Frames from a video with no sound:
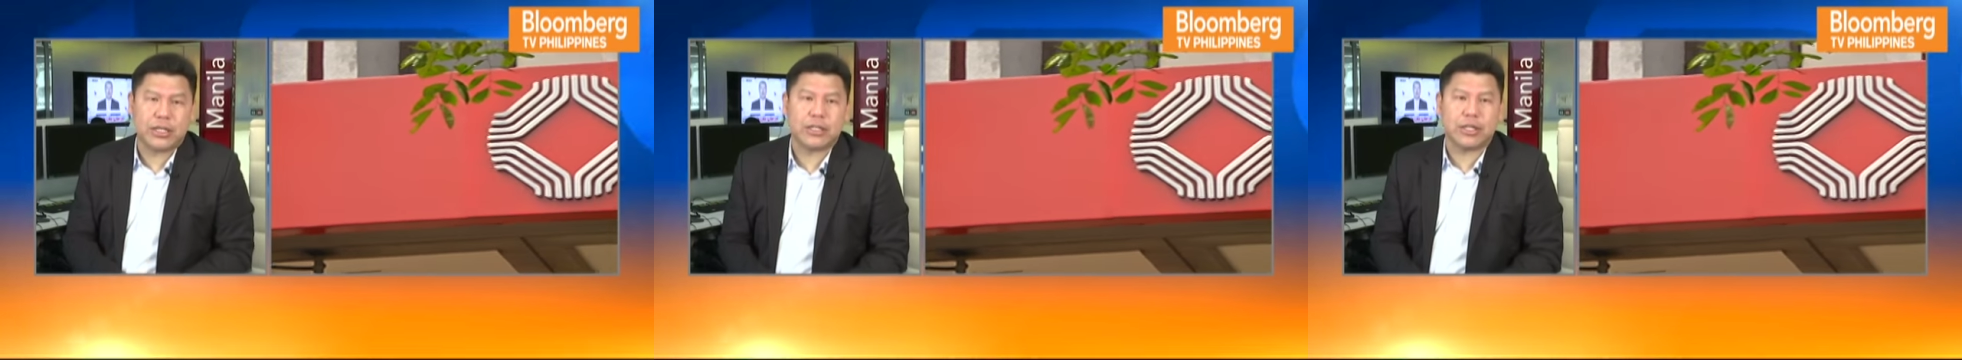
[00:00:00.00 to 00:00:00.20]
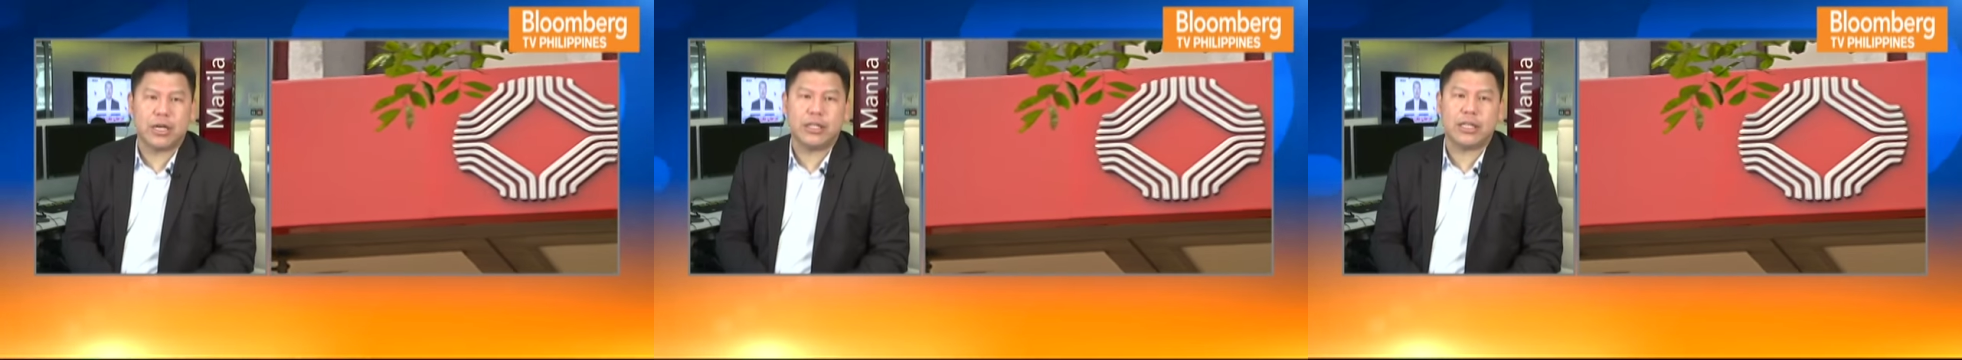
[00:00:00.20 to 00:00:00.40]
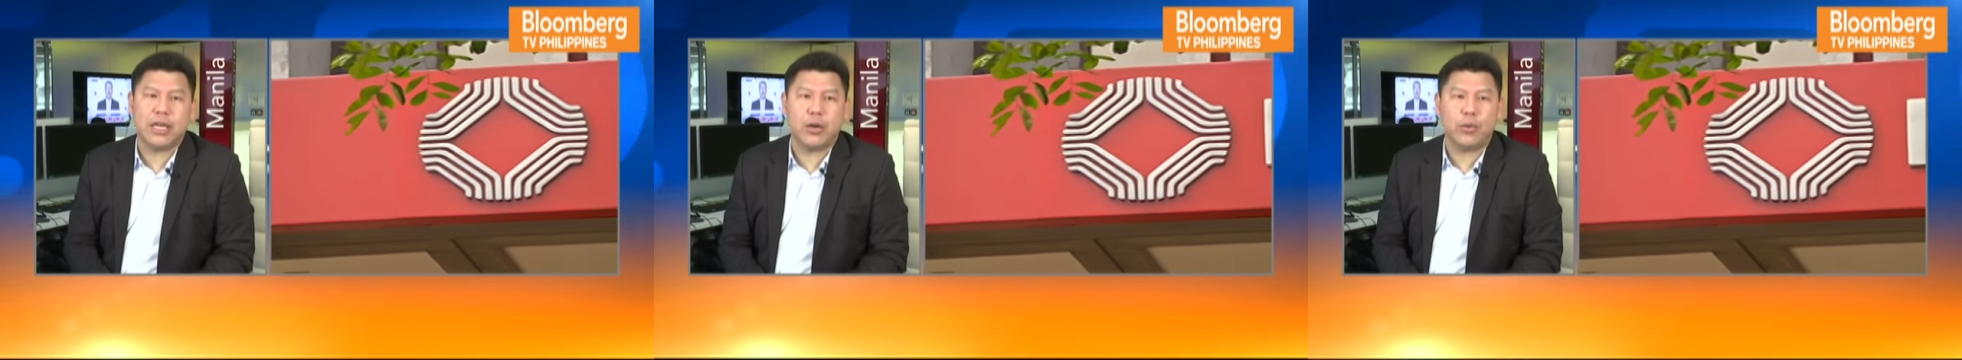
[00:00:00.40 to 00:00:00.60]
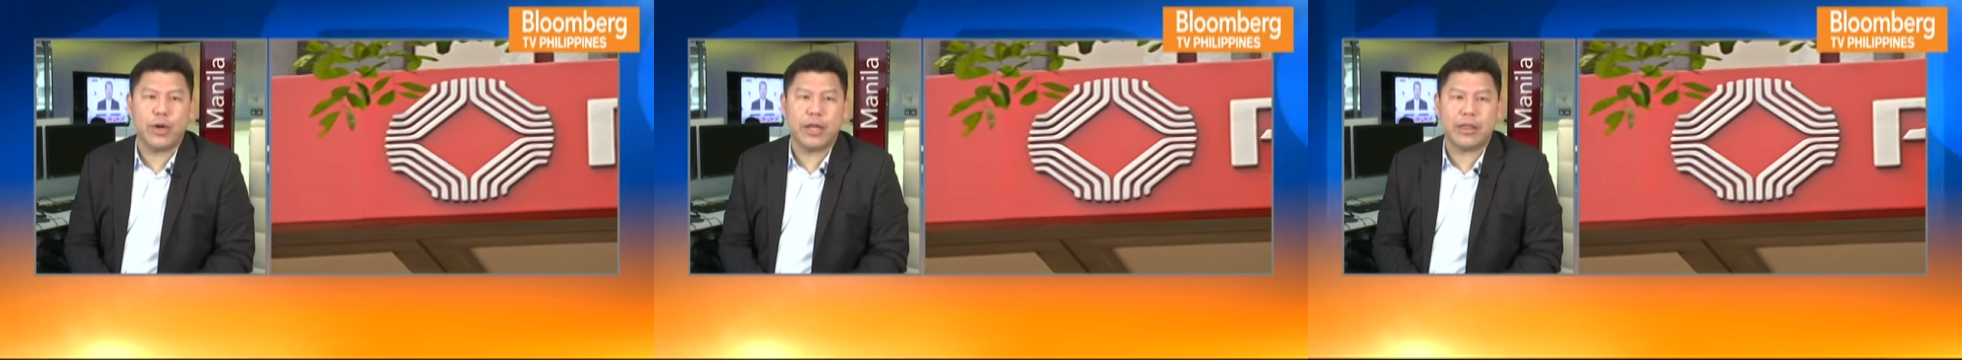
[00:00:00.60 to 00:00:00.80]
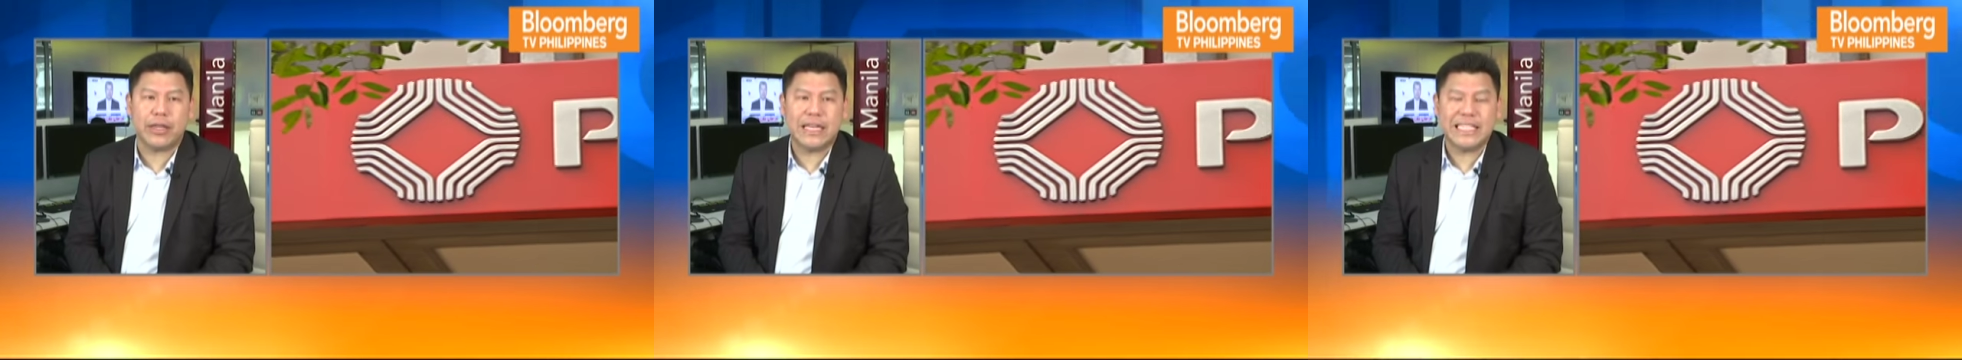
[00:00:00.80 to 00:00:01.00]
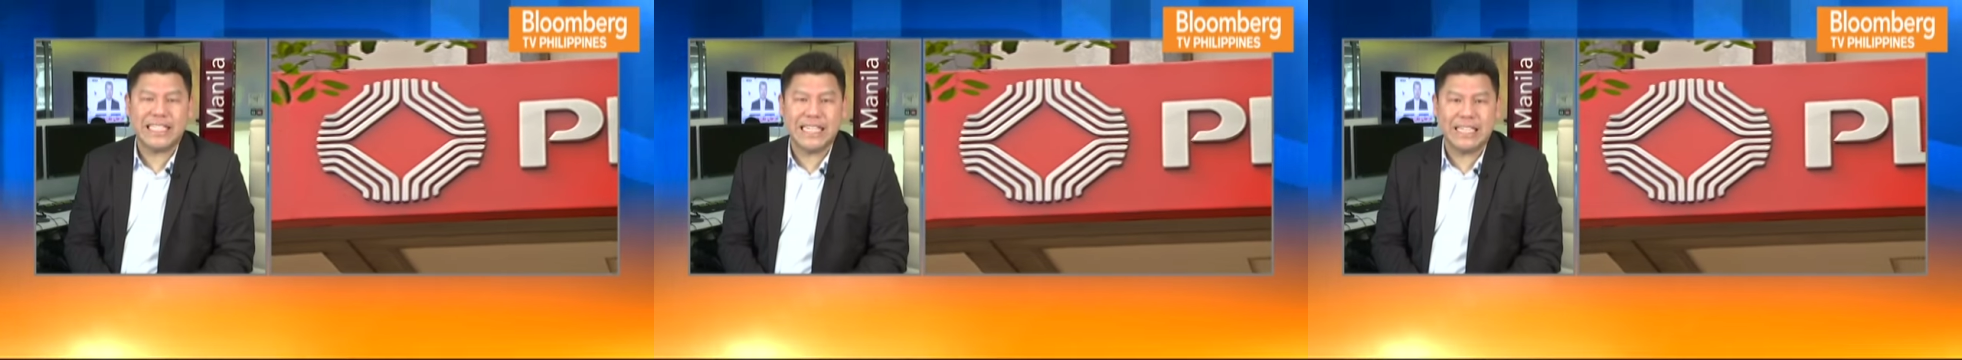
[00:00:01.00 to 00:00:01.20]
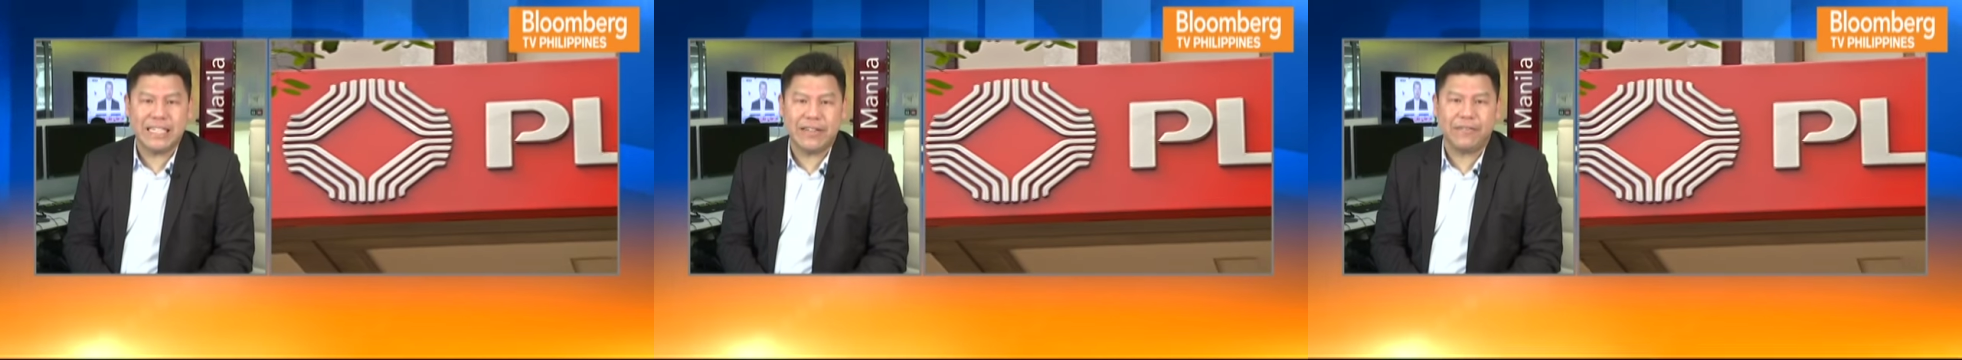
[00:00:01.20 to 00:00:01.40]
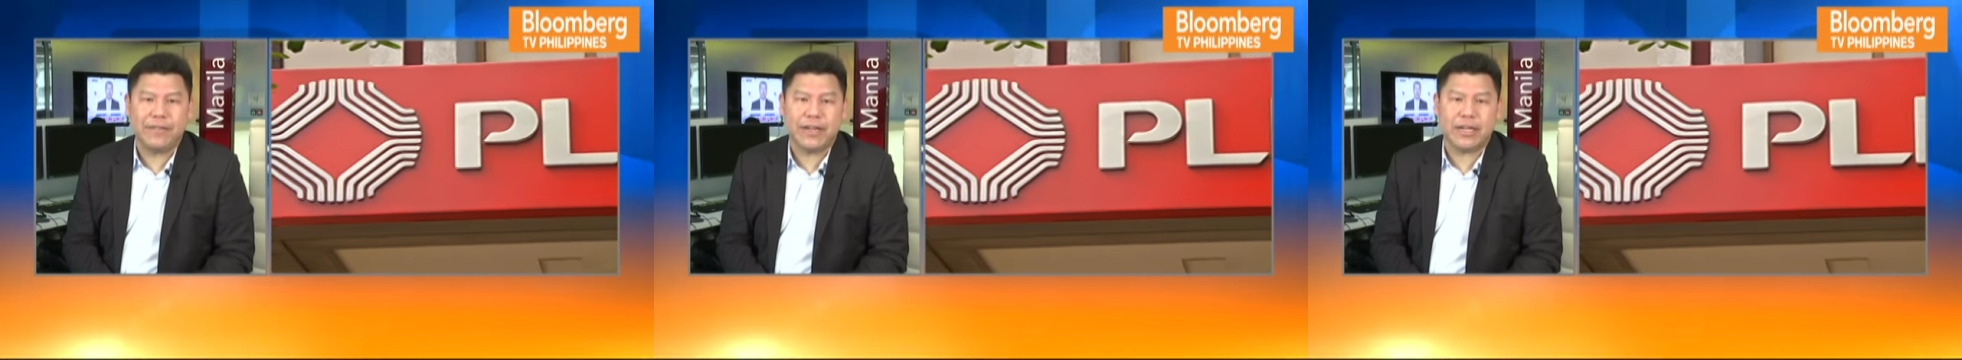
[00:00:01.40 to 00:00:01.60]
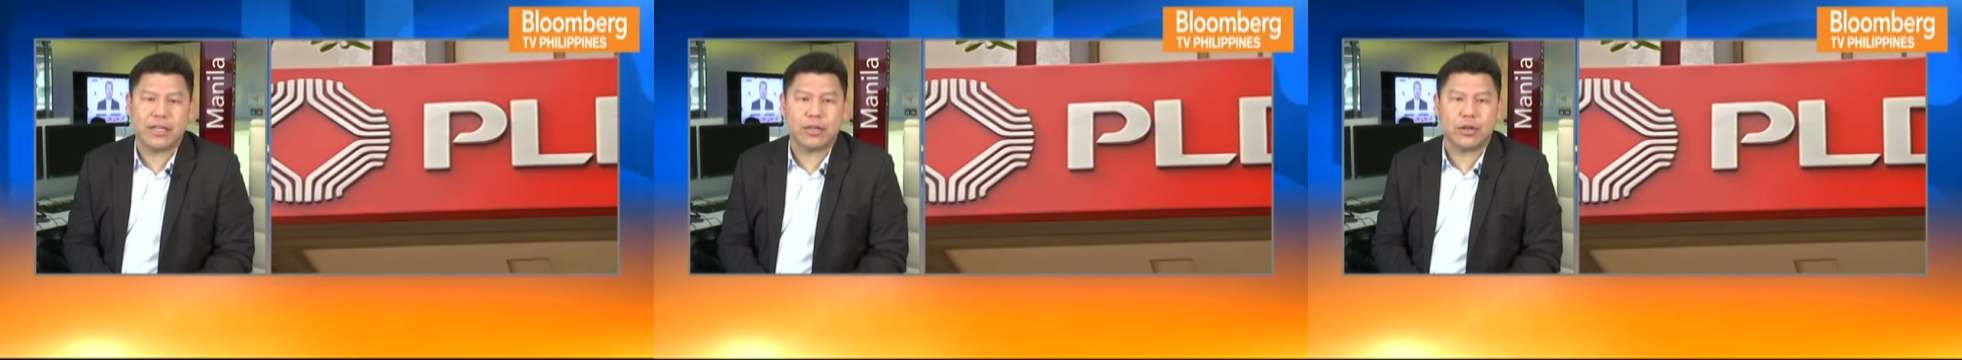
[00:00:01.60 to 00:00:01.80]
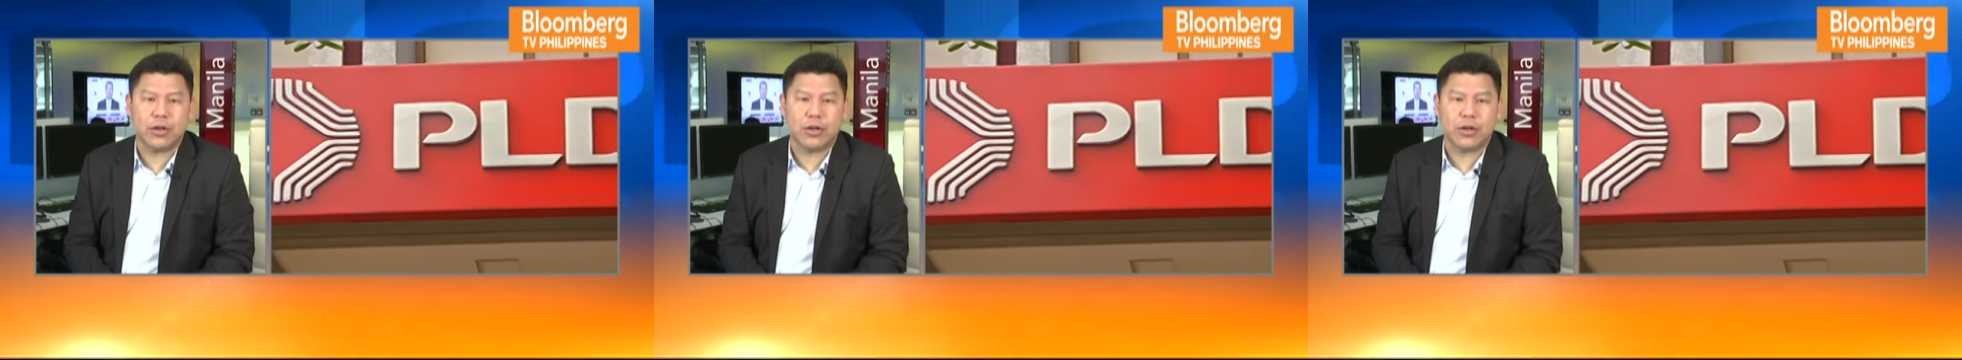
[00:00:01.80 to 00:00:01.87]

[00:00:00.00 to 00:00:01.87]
starting with a significant